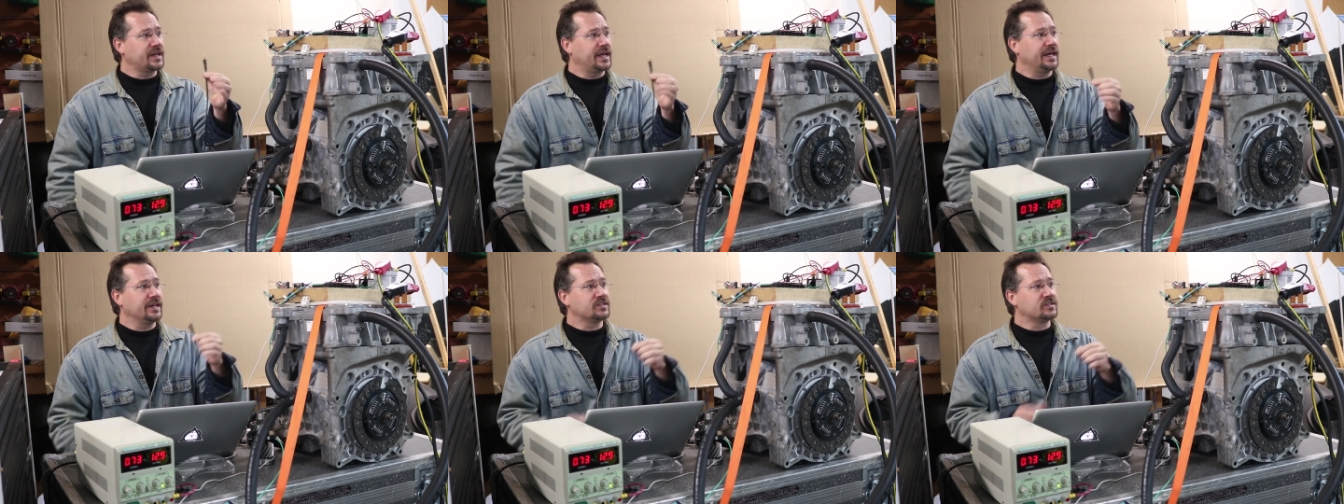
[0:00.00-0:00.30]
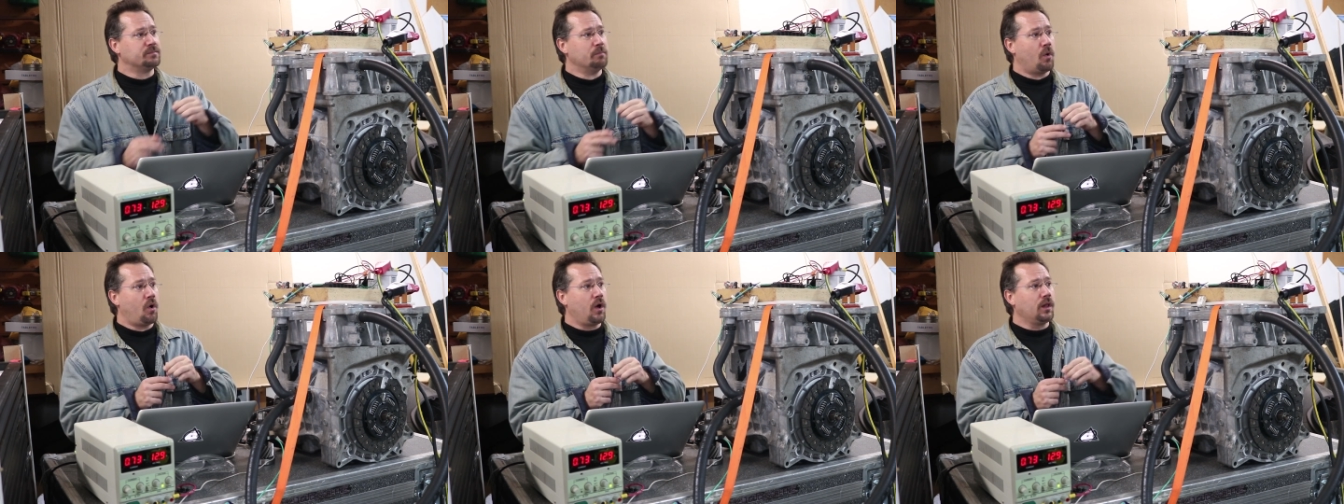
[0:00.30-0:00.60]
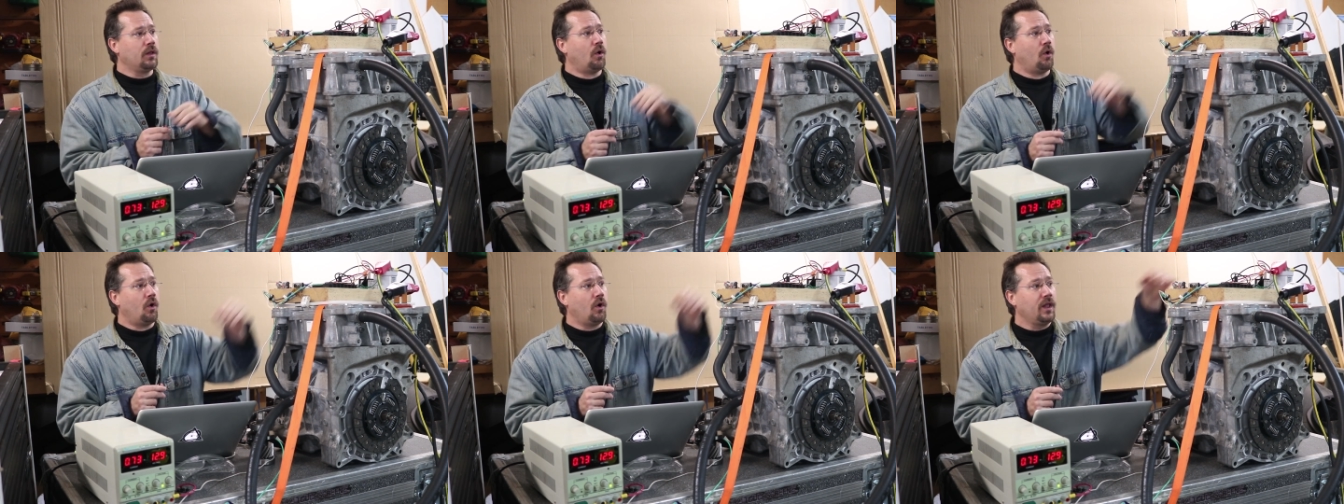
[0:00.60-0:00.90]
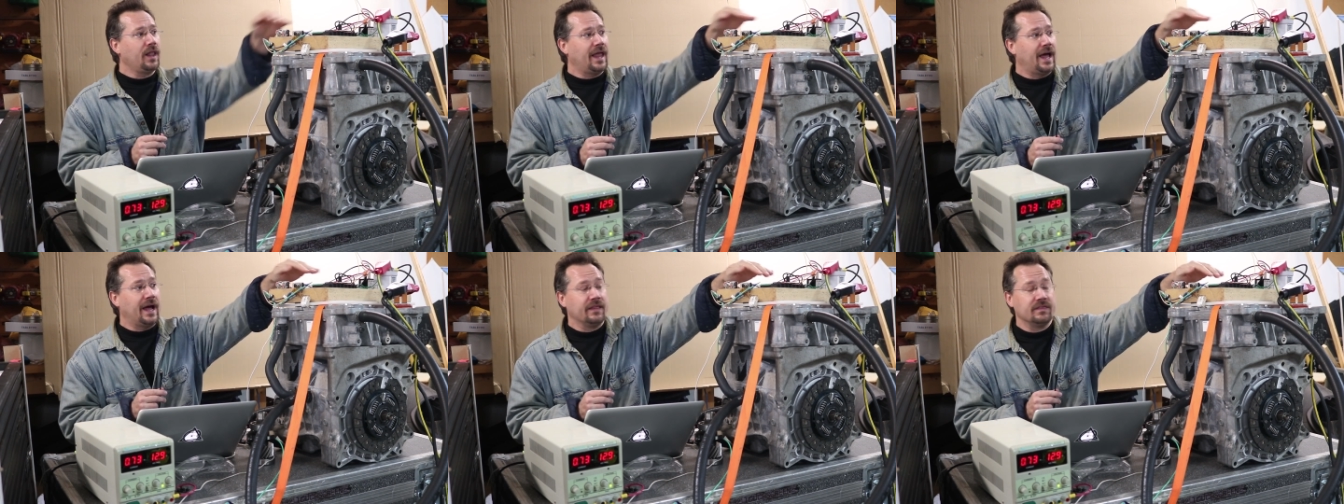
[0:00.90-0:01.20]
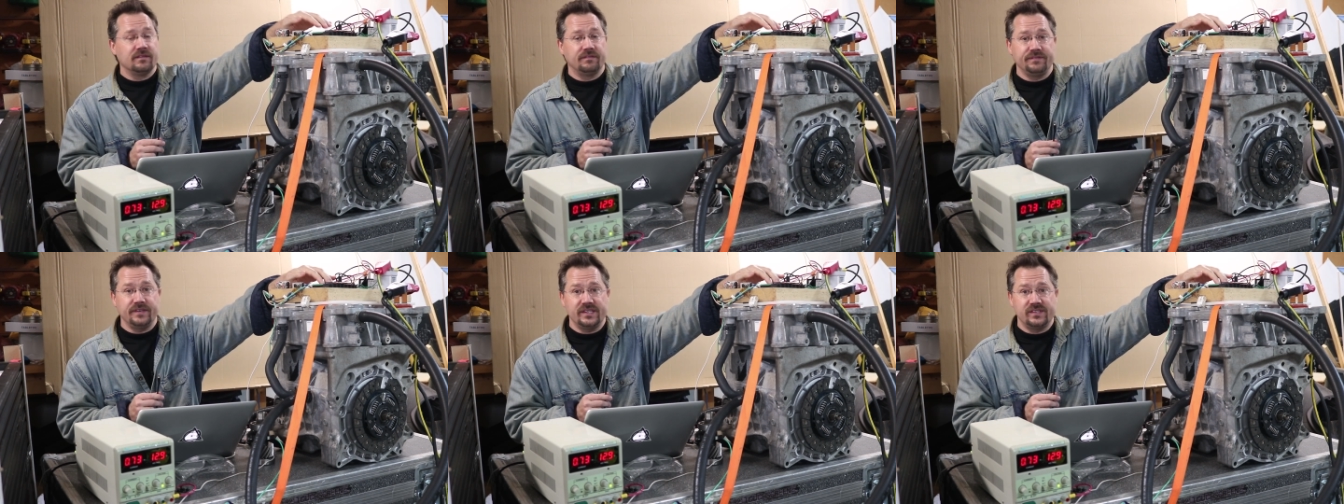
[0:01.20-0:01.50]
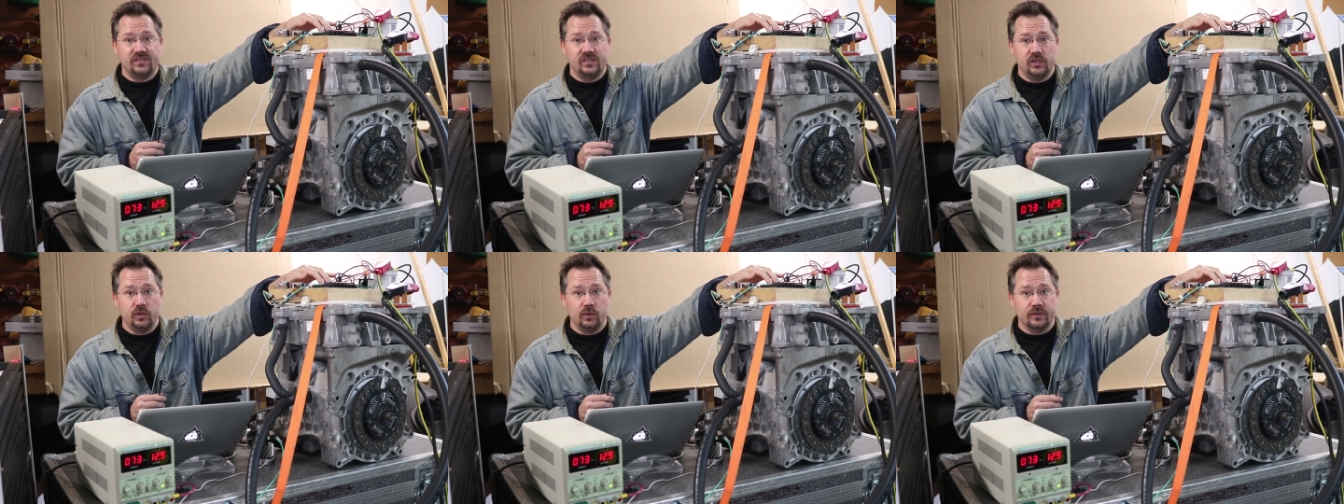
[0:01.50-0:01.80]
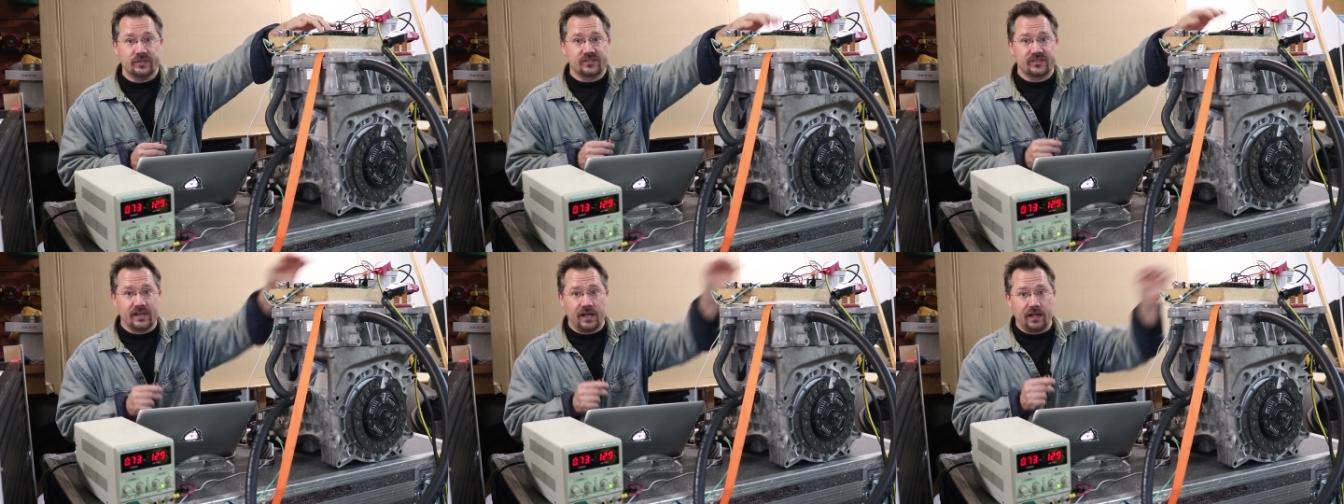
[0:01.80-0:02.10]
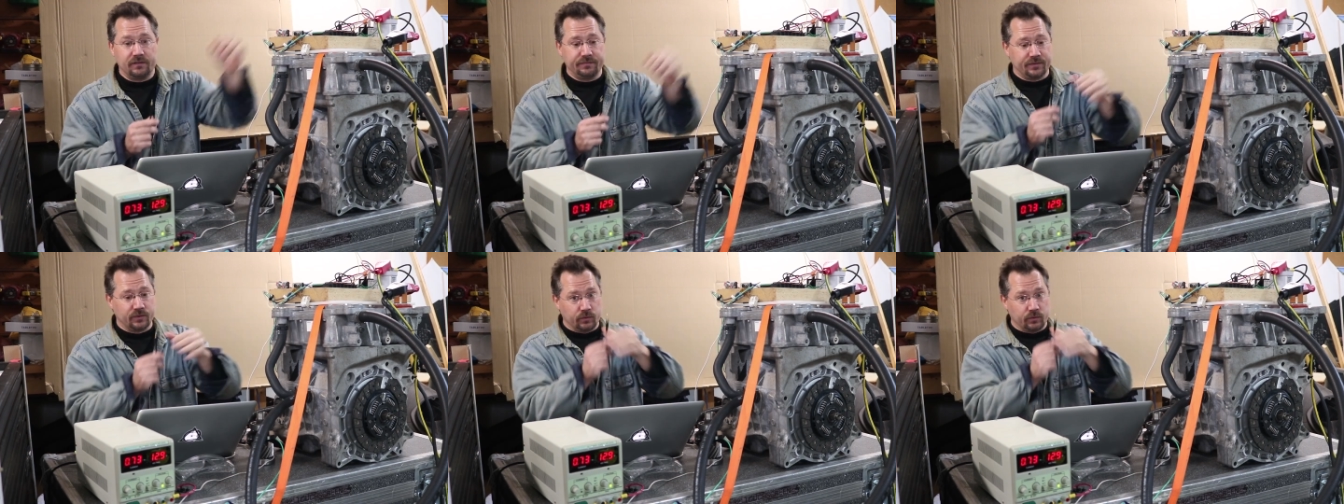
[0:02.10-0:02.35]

a small hole on the VCU itself,